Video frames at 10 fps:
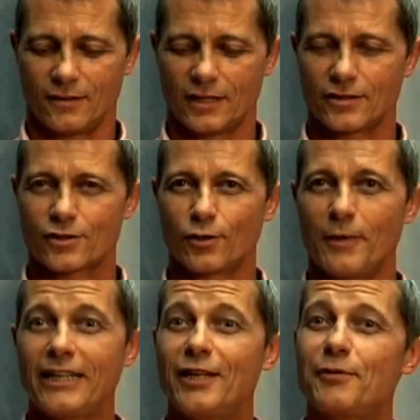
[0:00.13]
All right, so
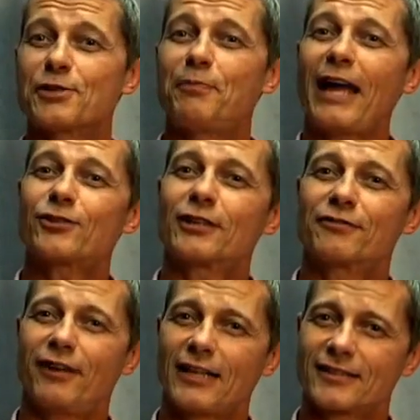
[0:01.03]
my name is
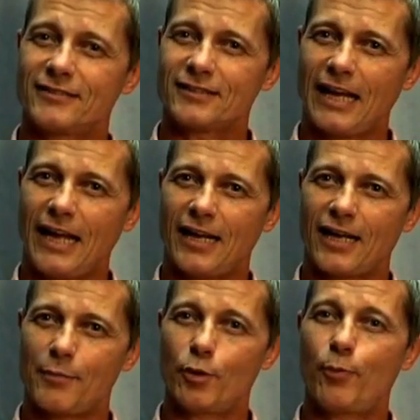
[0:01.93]
Patrick Valtin,
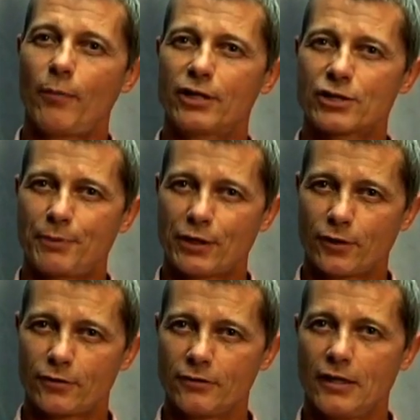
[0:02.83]
and I'm a public
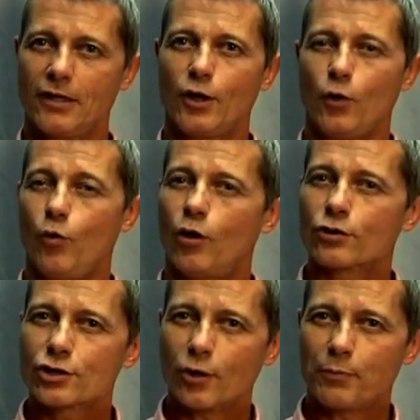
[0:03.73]
speaker,
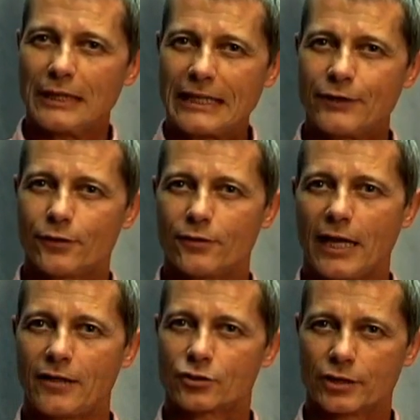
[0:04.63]
workshop leader,
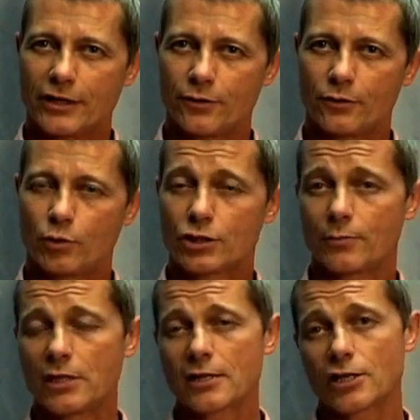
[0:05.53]
and trainer,
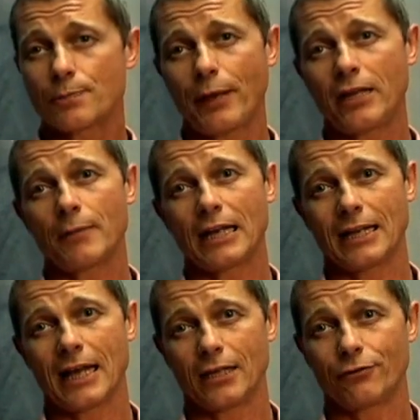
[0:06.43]
which means I spend my
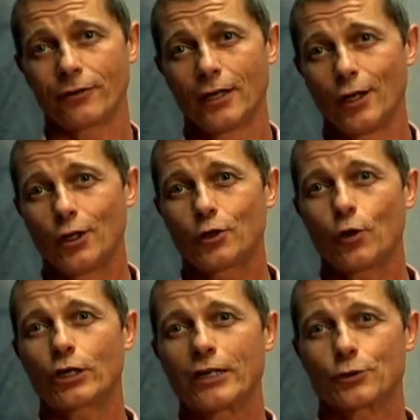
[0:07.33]
life
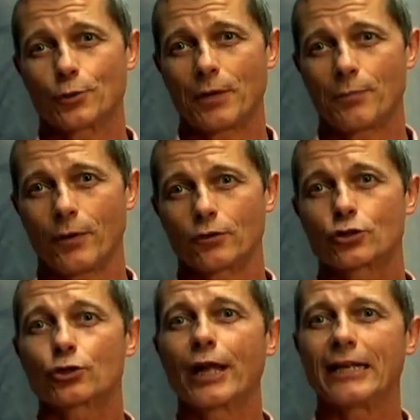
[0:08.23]
talking to people,
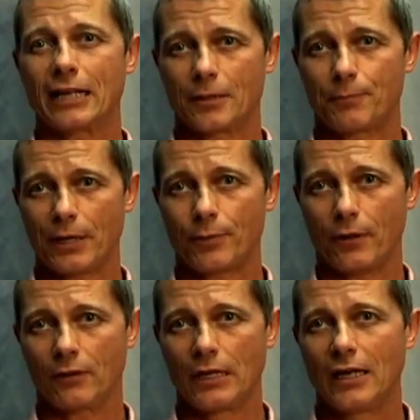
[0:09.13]
training
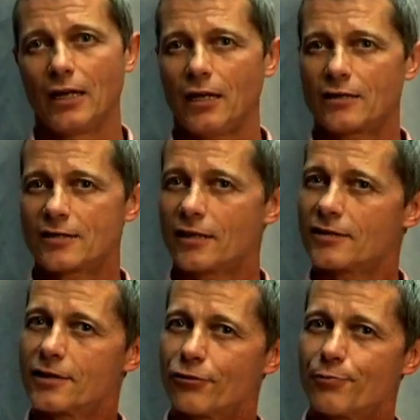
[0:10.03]
people,
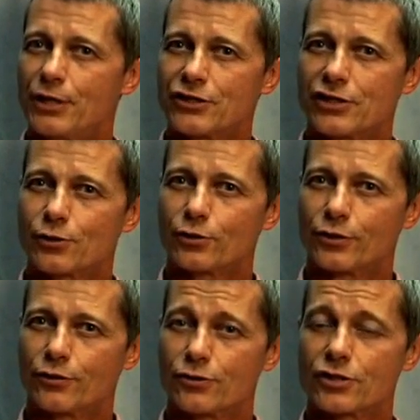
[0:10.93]
executive business
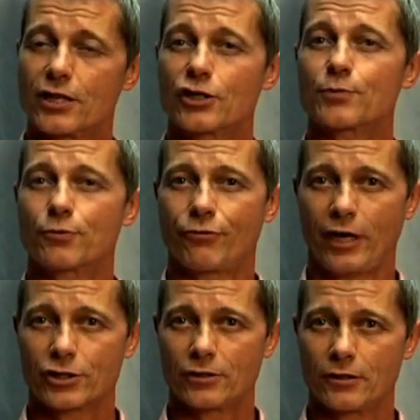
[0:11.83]
owners, sales
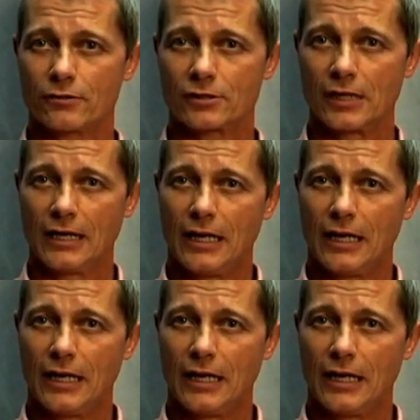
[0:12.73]
professionals.